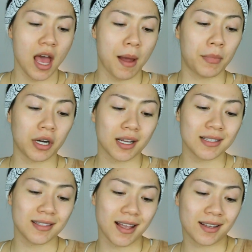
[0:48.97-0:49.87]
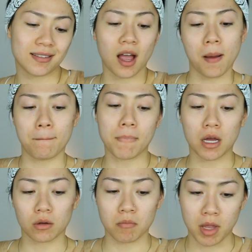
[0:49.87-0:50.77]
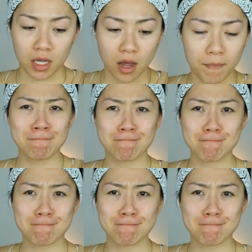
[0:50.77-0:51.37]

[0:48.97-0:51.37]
America's Next Top Model makeup.